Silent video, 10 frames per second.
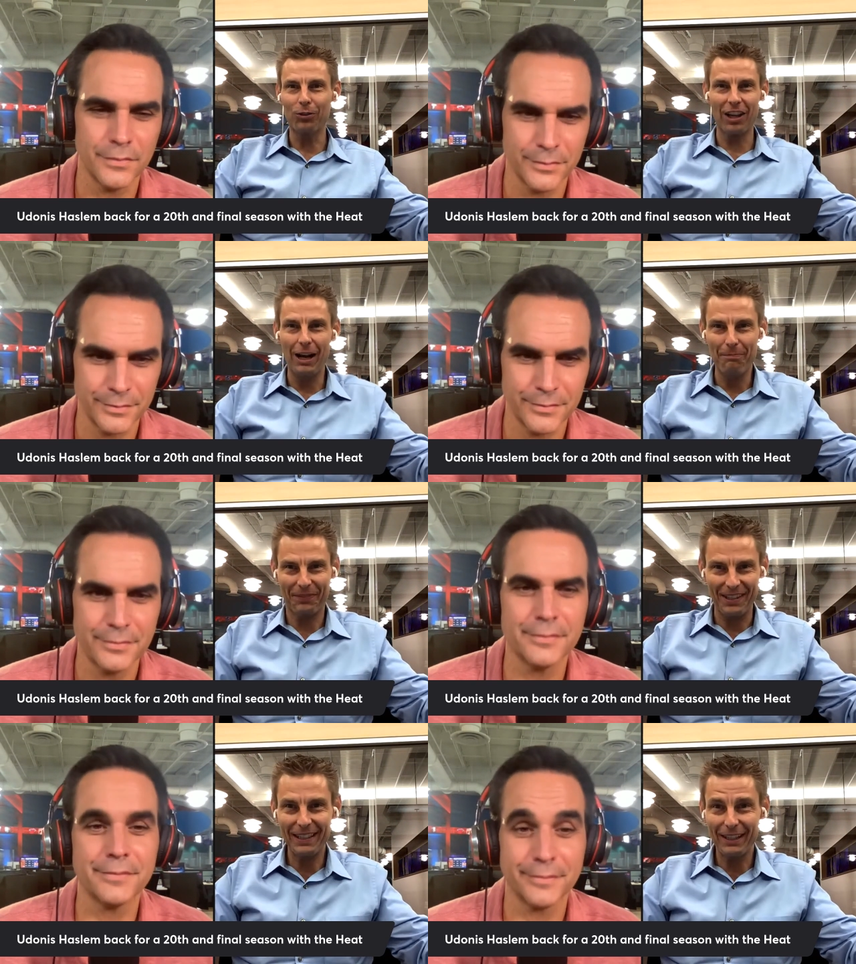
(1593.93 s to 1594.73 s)

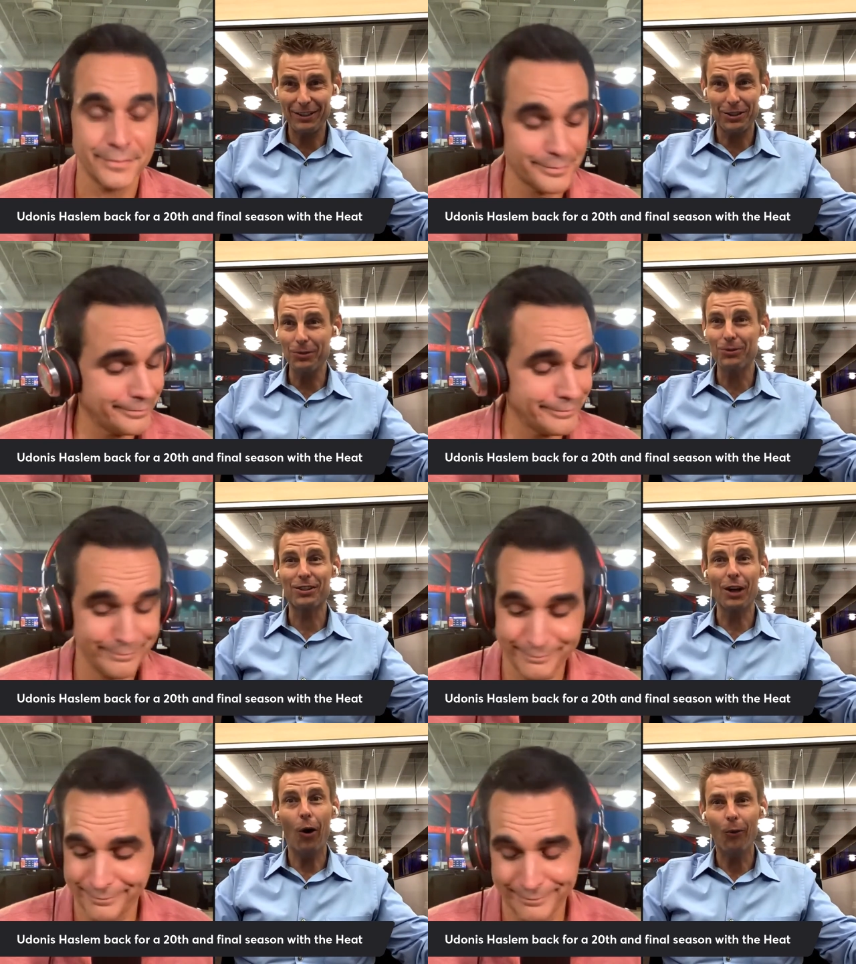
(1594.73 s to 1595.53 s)
Speaker 1: something because you
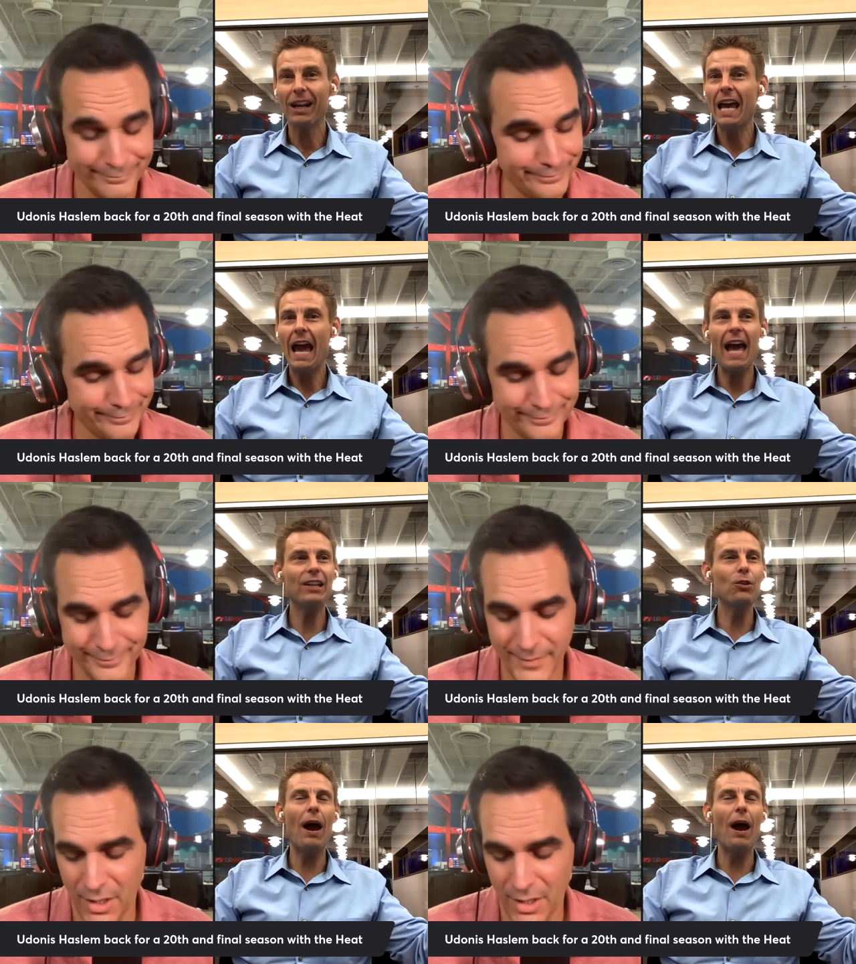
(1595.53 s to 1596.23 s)
don't and you mm-hmm.